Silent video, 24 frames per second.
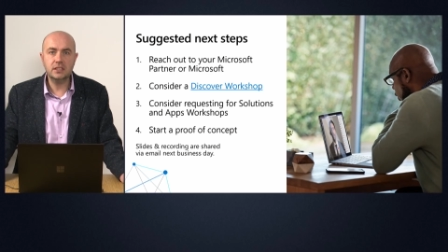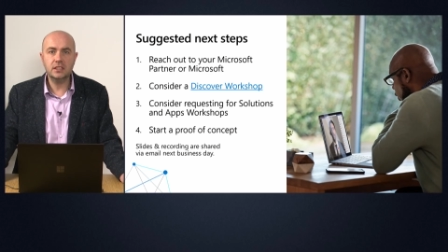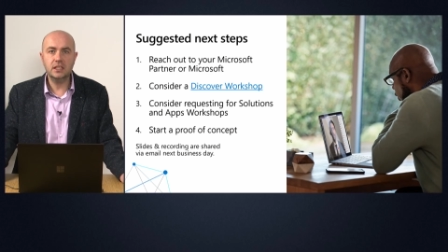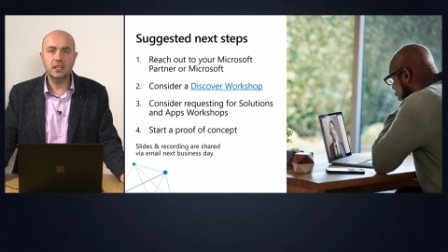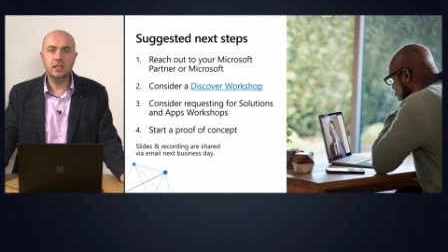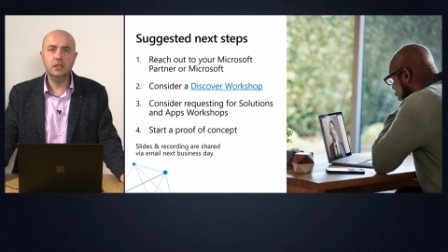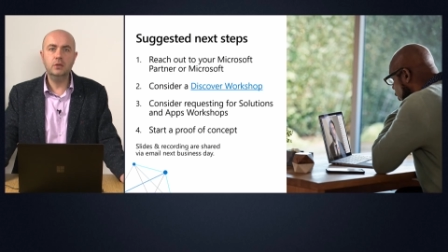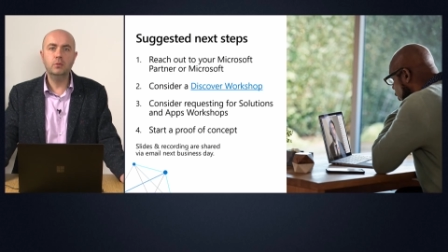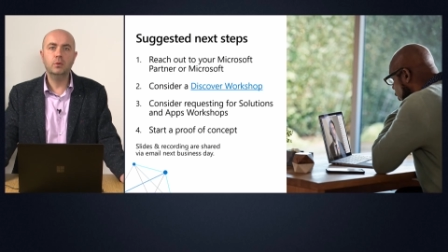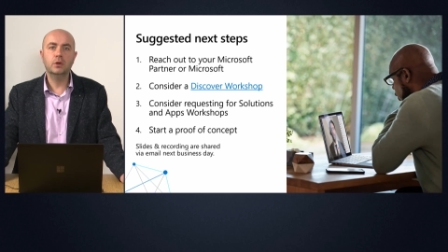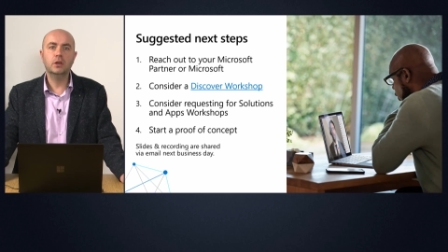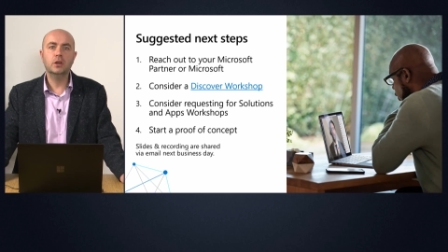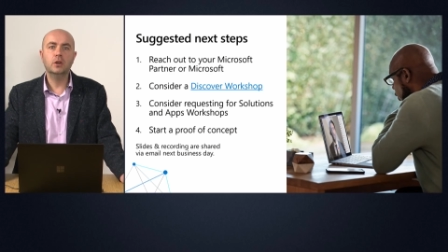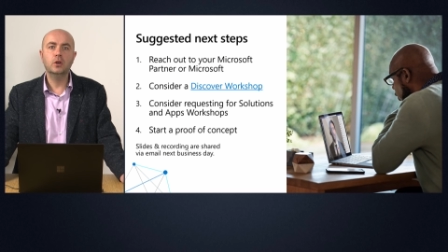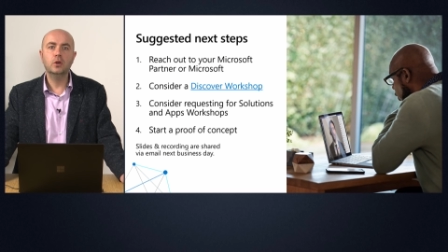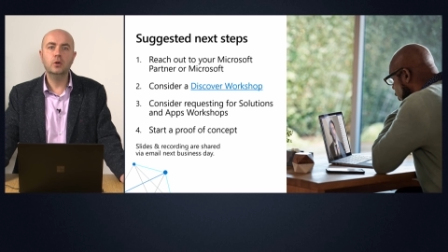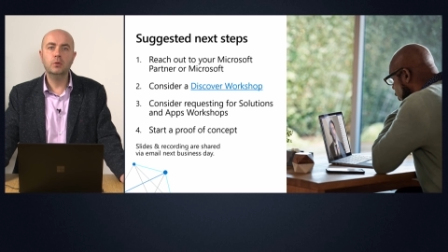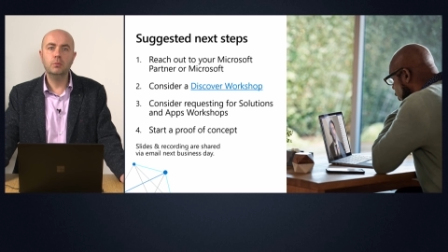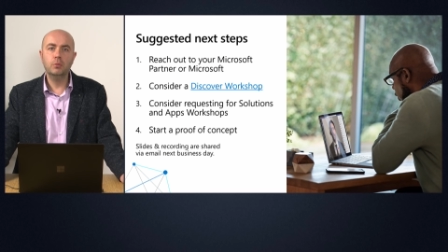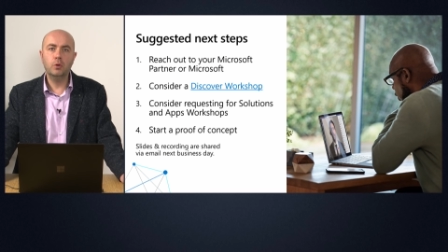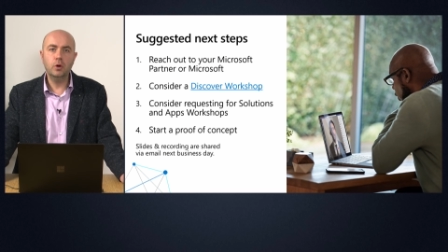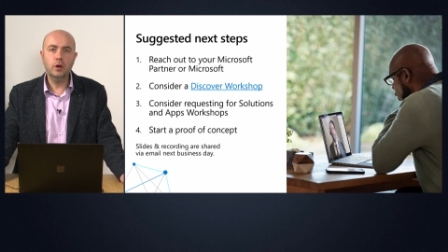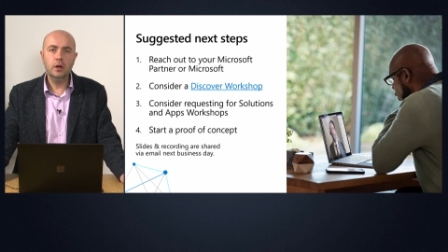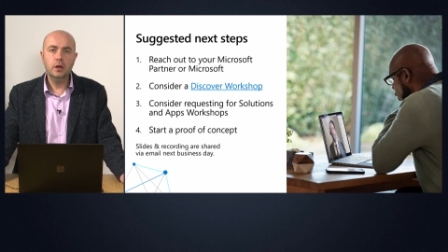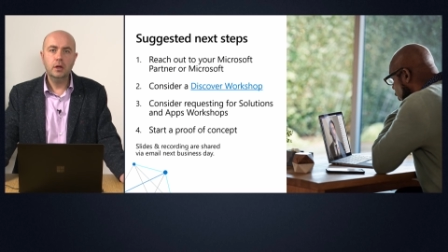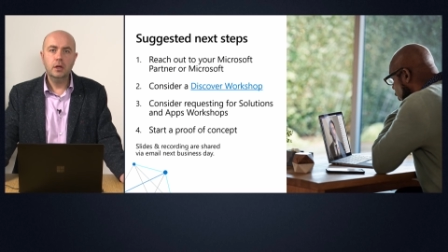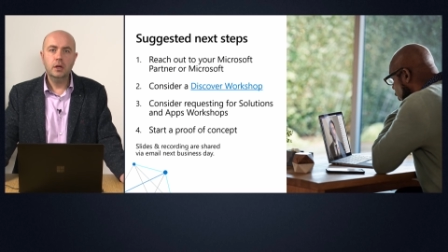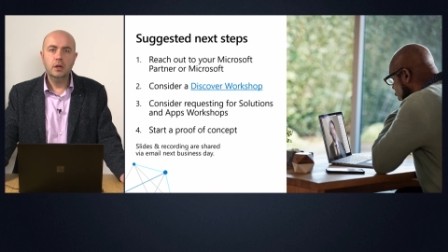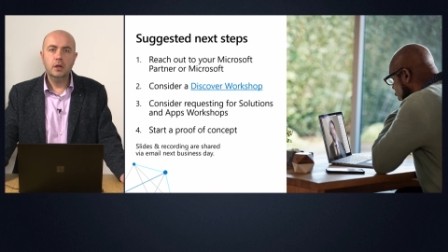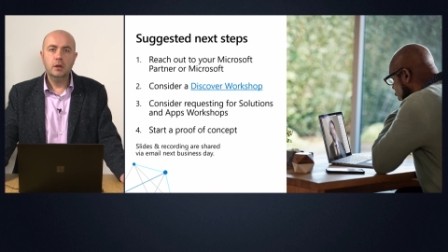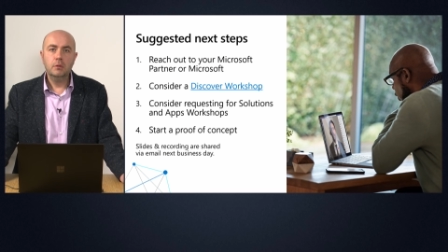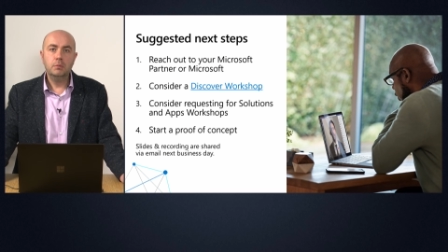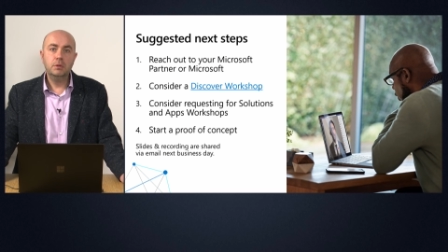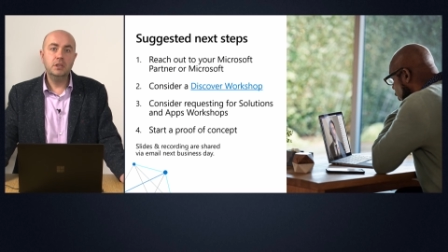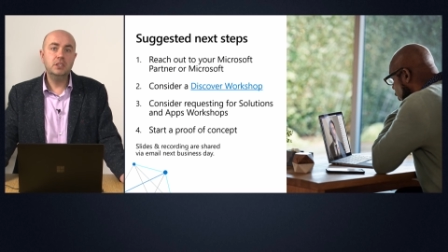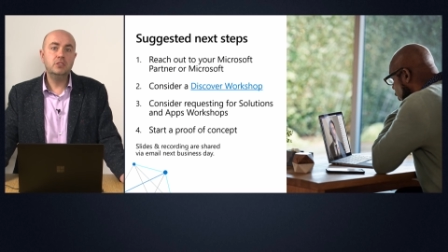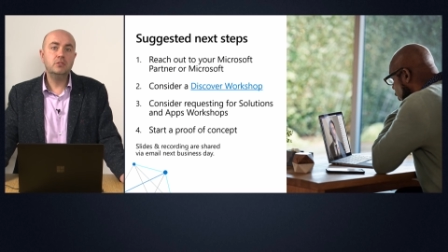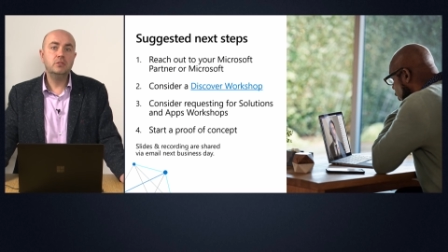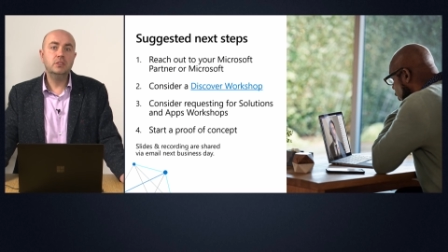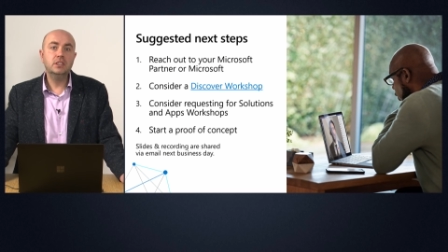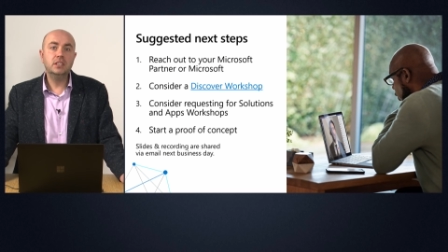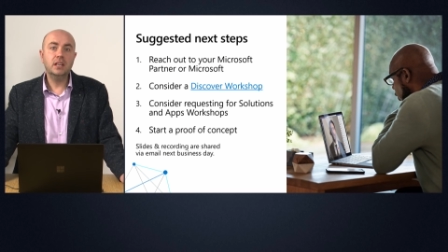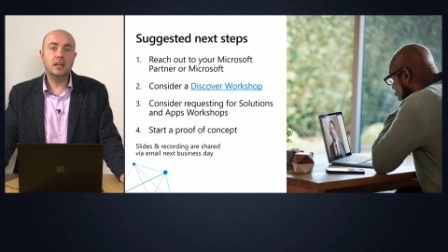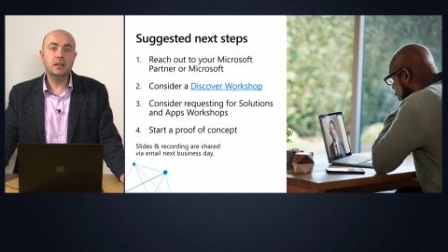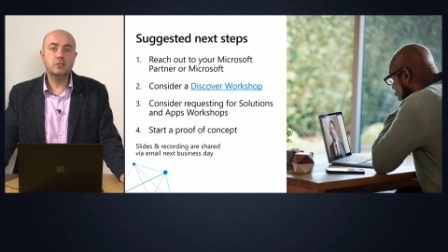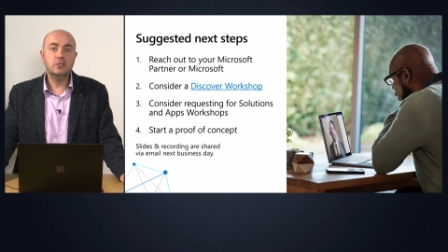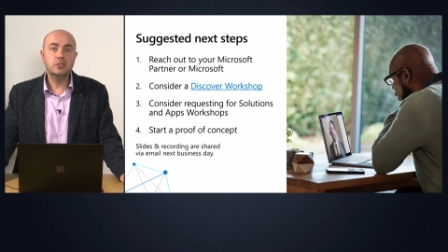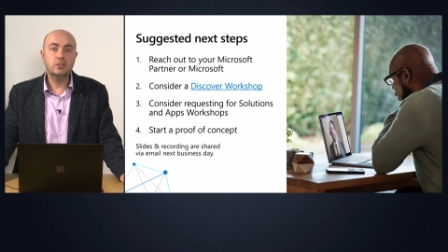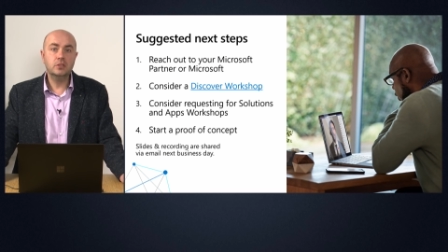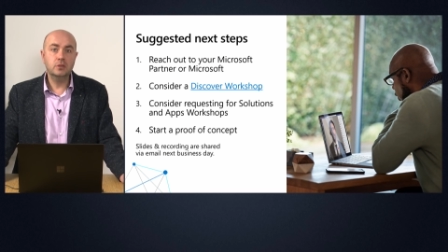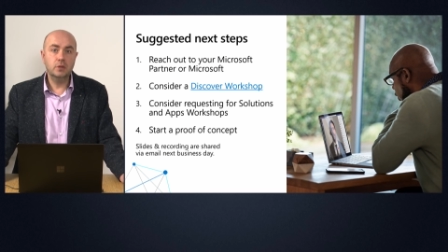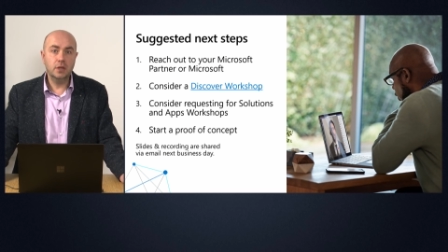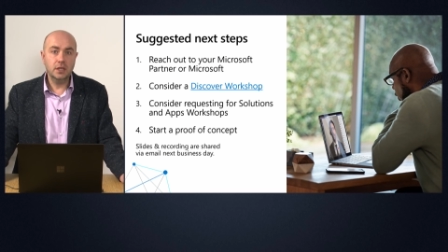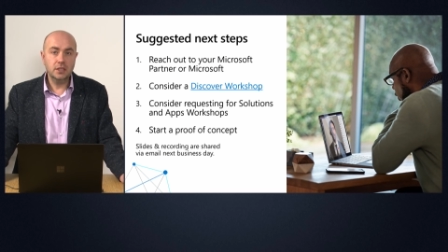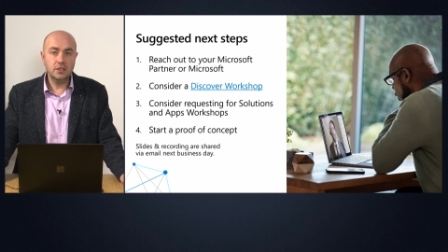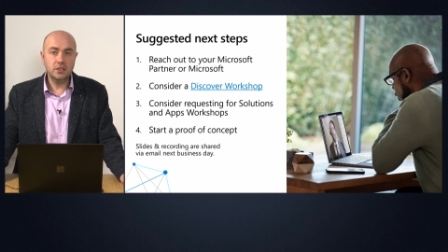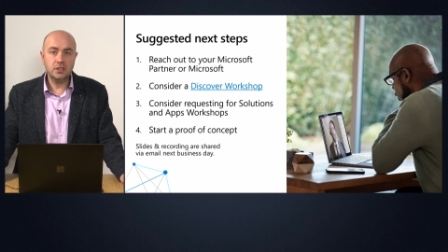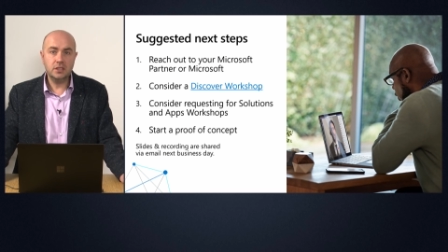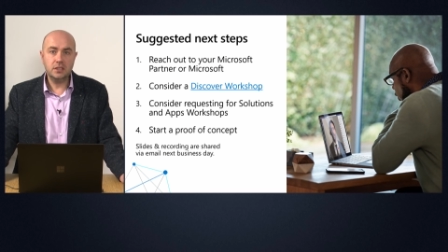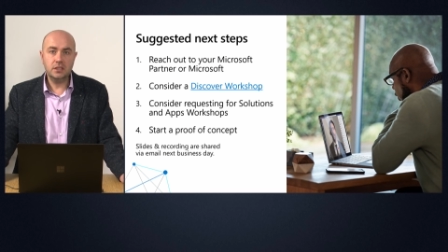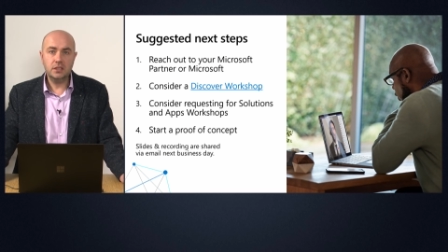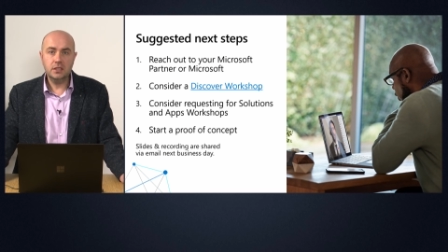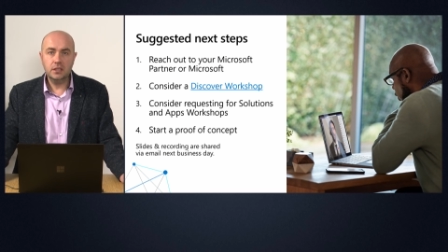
and you want to learn more, please reach out to us.